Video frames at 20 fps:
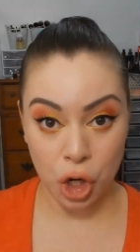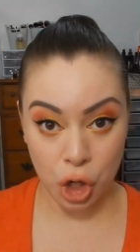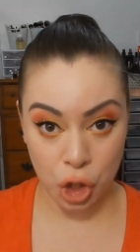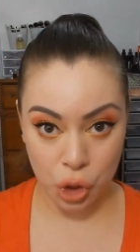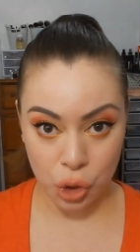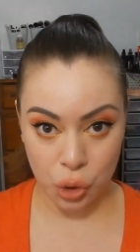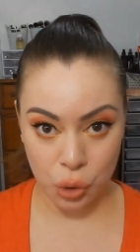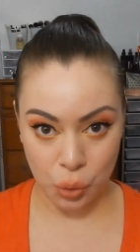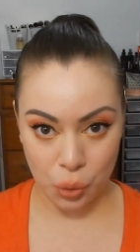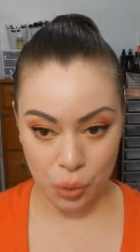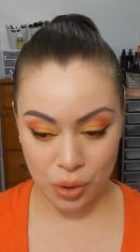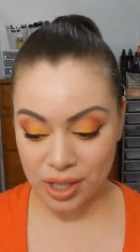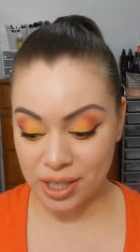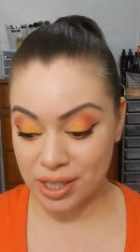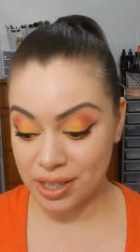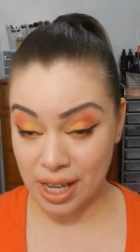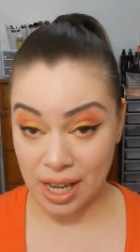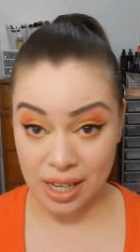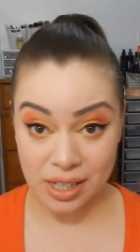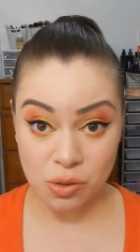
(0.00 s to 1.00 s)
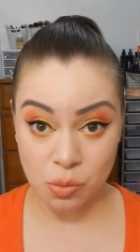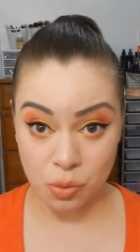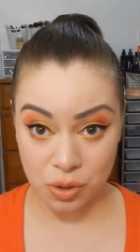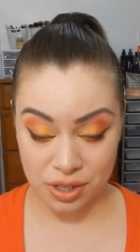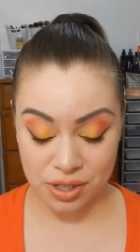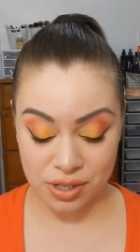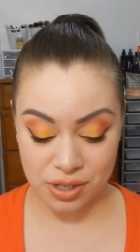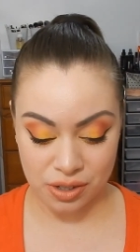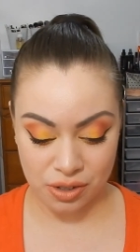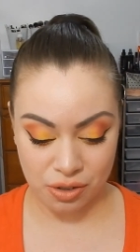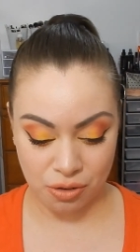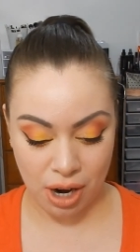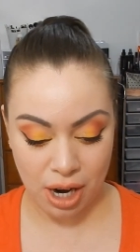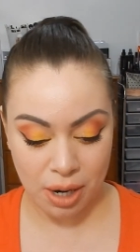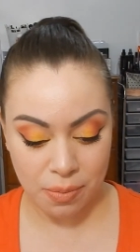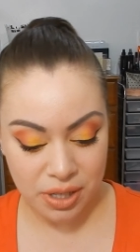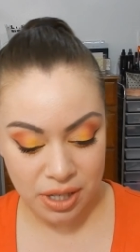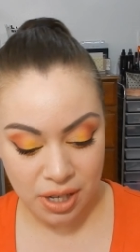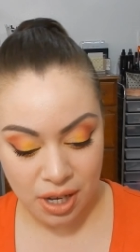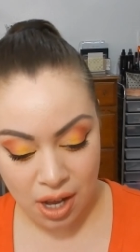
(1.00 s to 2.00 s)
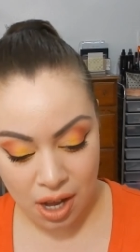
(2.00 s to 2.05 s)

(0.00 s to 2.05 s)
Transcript: nude. That's what it's described.